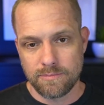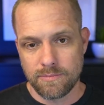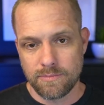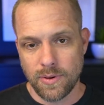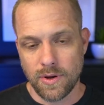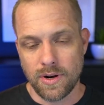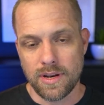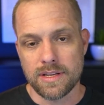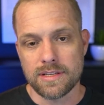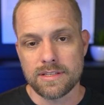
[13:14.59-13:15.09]

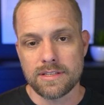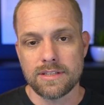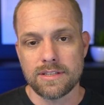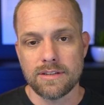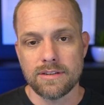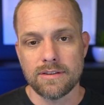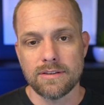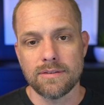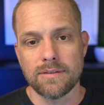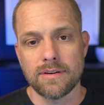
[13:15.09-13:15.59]
put
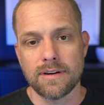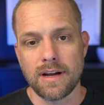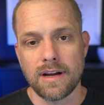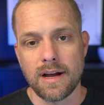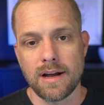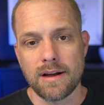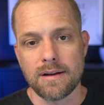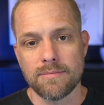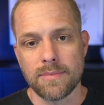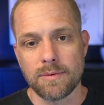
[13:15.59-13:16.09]
into
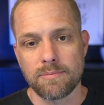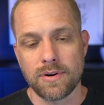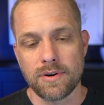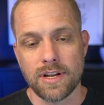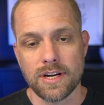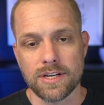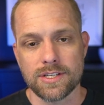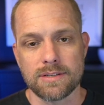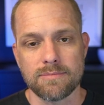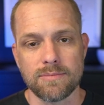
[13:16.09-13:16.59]
um,
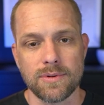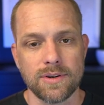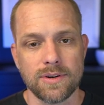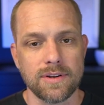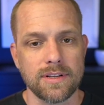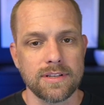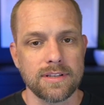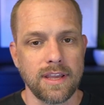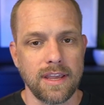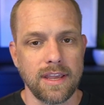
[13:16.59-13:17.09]
production
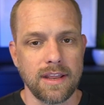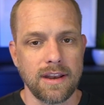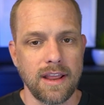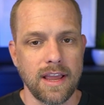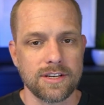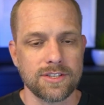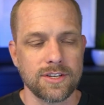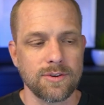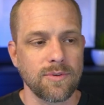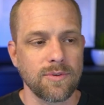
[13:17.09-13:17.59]
mode and, and,
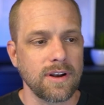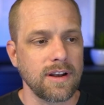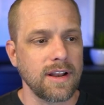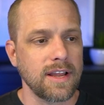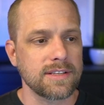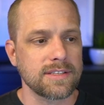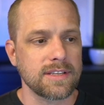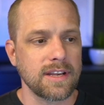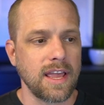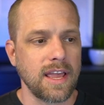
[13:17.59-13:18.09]
actually run it
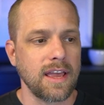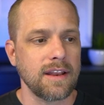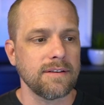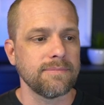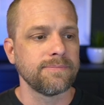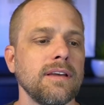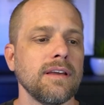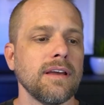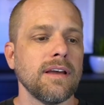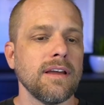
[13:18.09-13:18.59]
as an
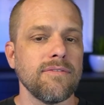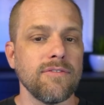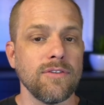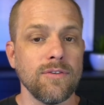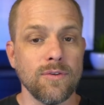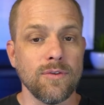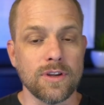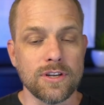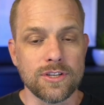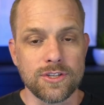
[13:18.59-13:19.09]
ad. If
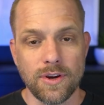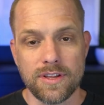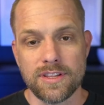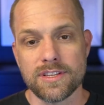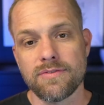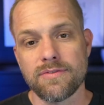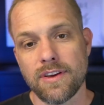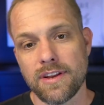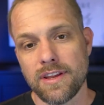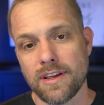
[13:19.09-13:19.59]
you enjoyed
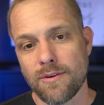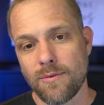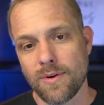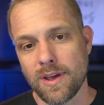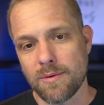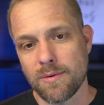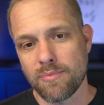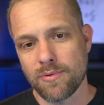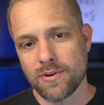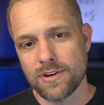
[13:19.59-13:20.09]
this video,
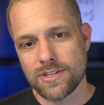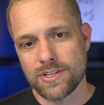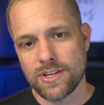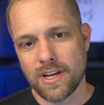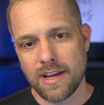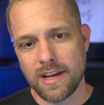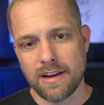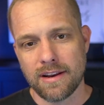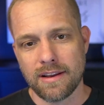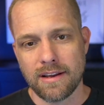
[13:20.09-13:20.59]
we
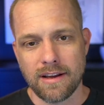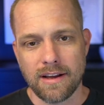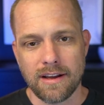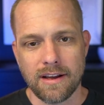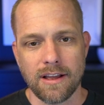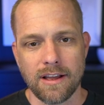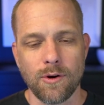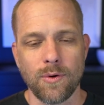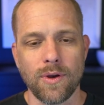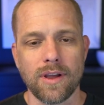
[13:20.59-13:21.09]
appreciate
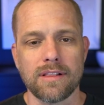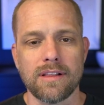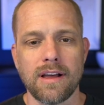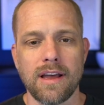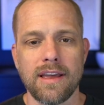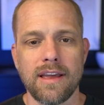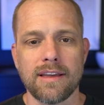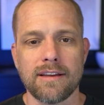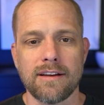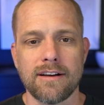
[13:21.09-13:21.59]
uh, a quick
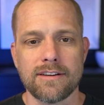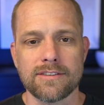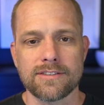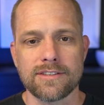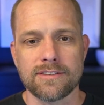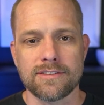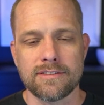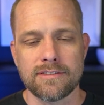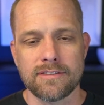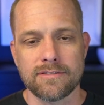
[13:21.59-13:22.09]
like.
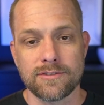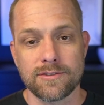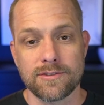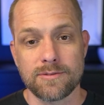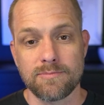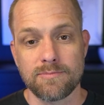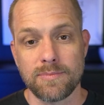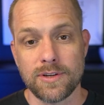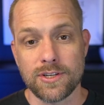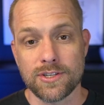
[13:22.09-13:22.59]
Also,
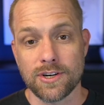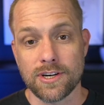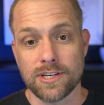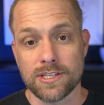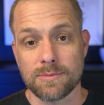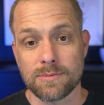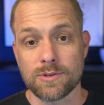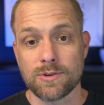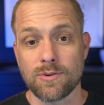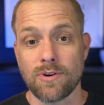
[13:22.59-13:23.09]
be sure to
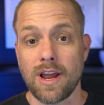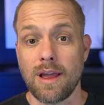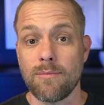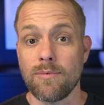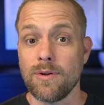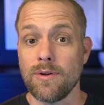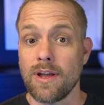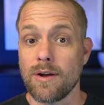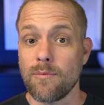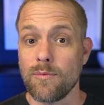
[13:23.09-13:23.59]
subscribe.
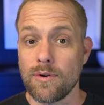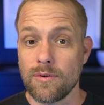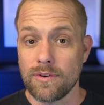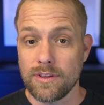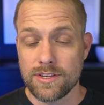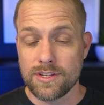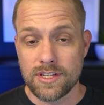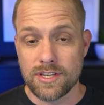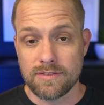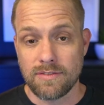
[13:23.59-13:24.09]
We, we
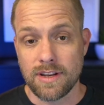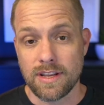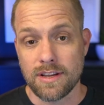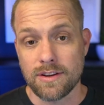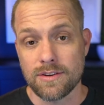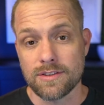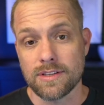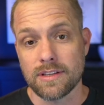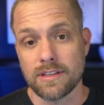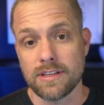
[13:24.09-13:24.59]
release these
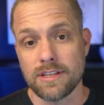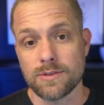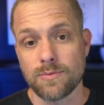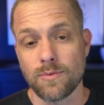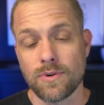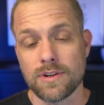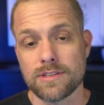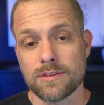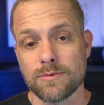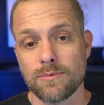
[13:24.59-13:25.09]
videos at least
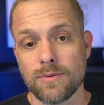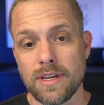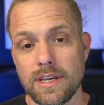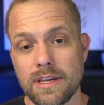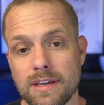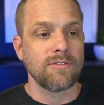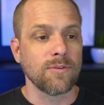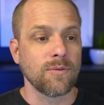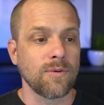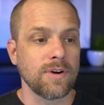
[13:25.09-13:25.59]
once a
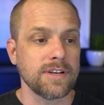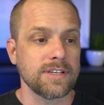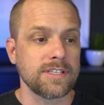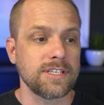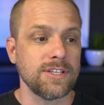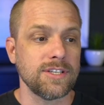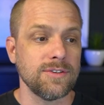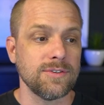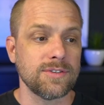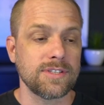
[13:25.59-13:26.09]
week. If you want
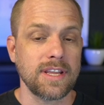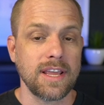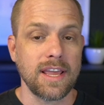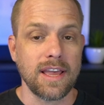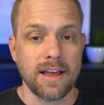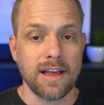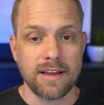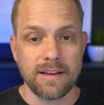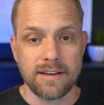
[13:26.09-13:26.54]
to stay